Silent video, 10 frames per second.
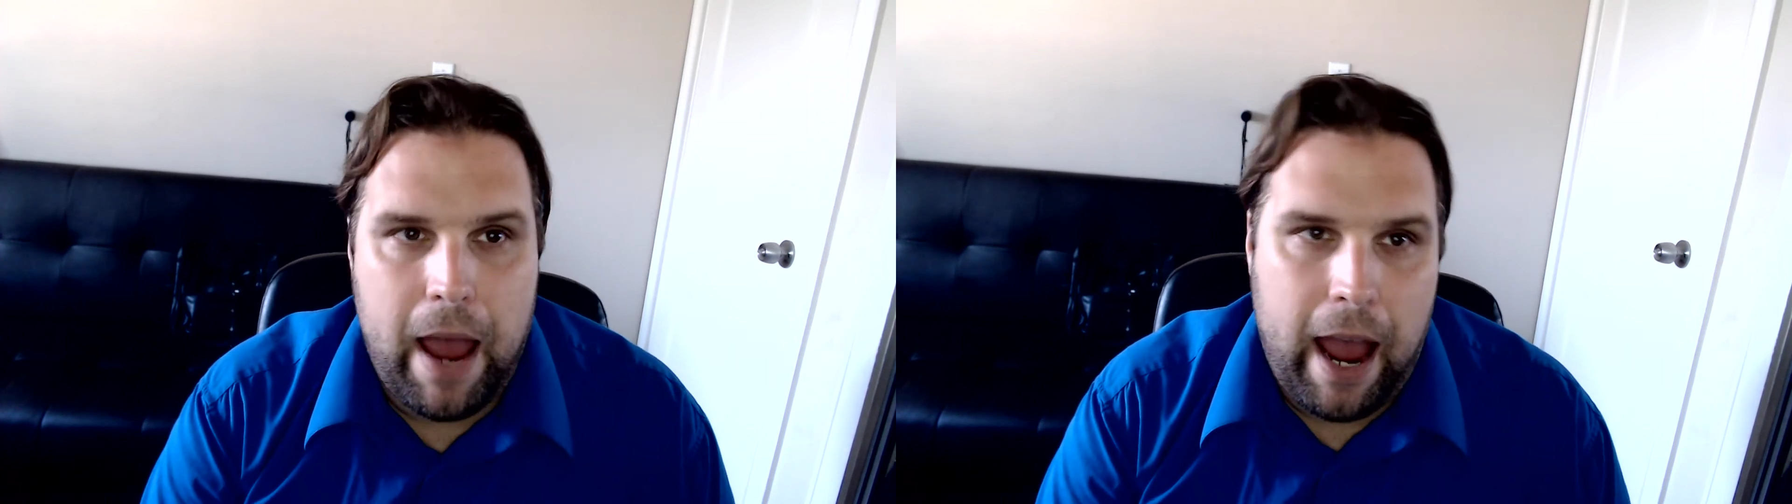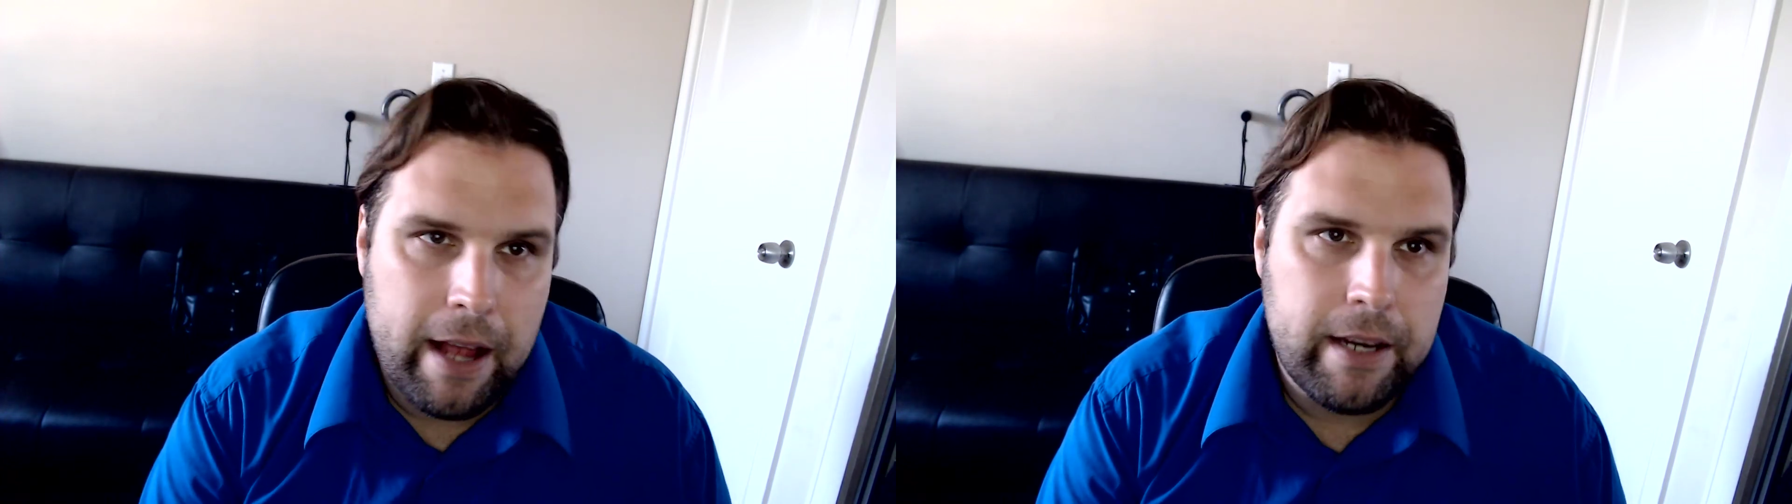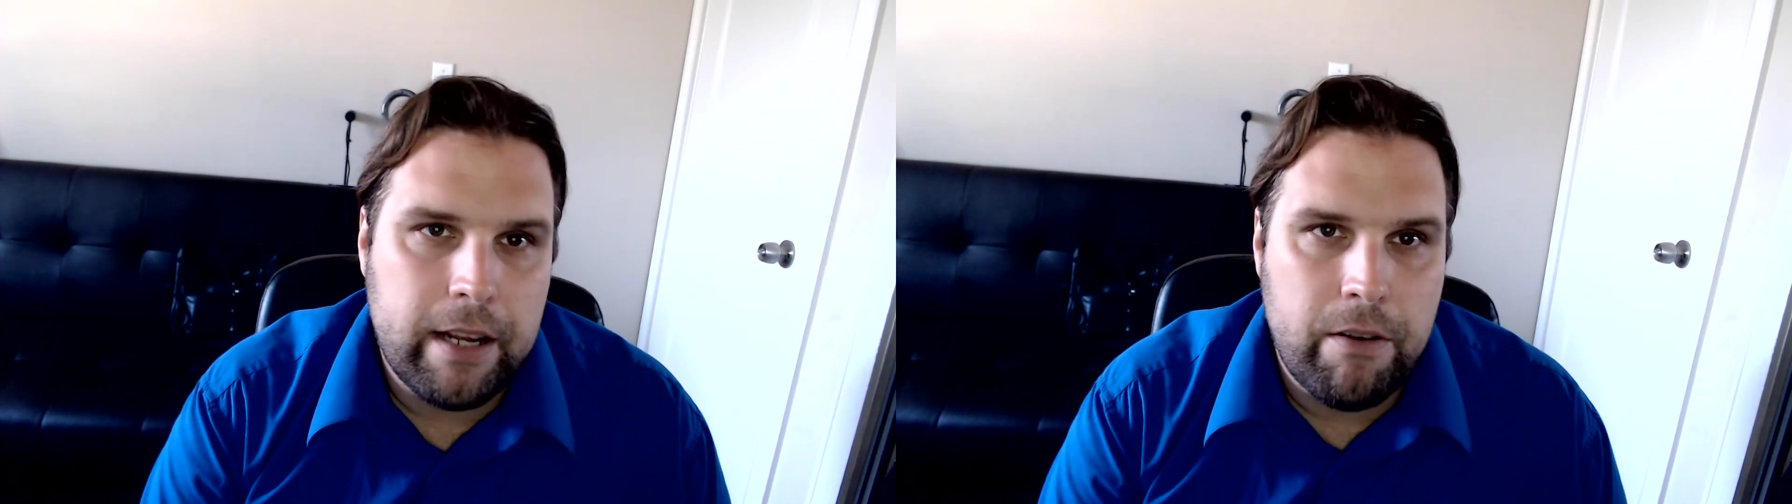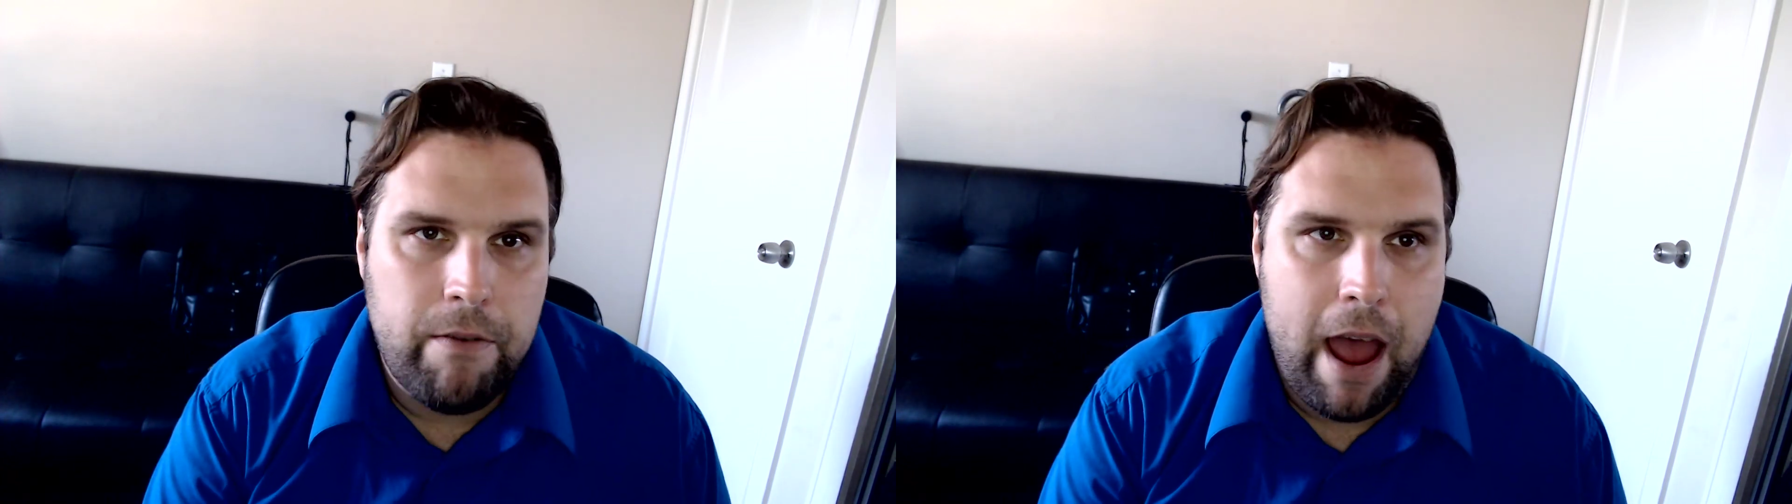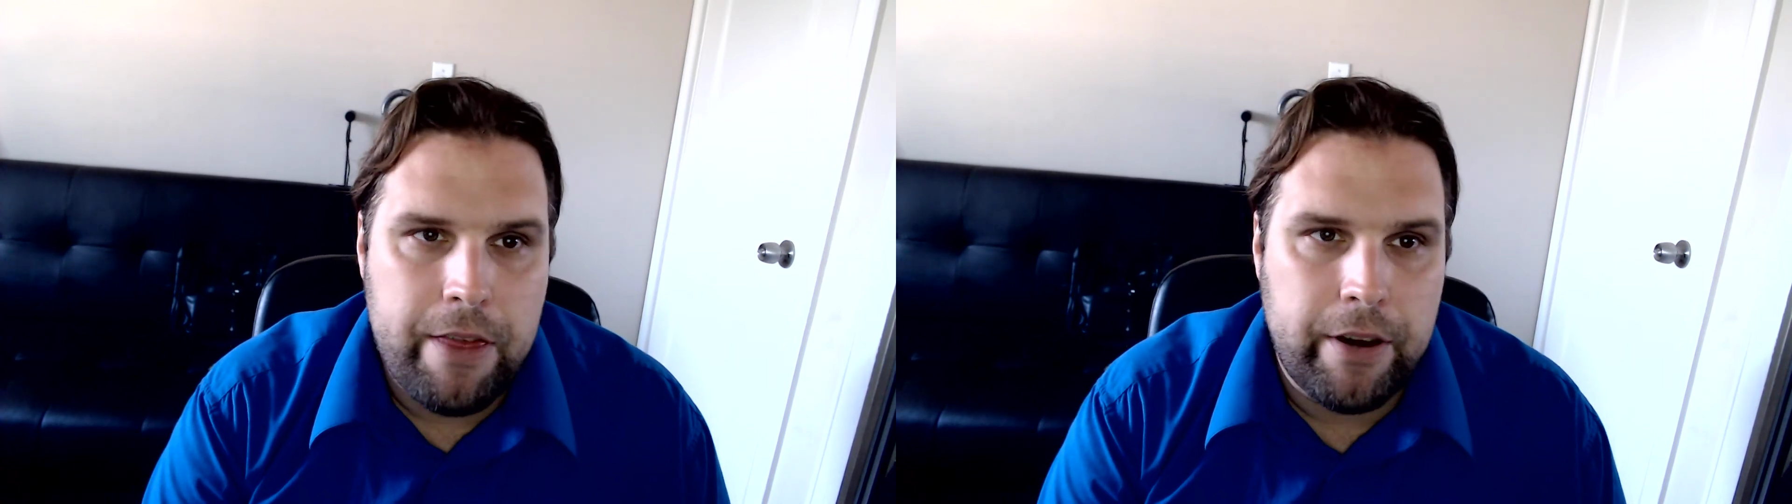and in a rather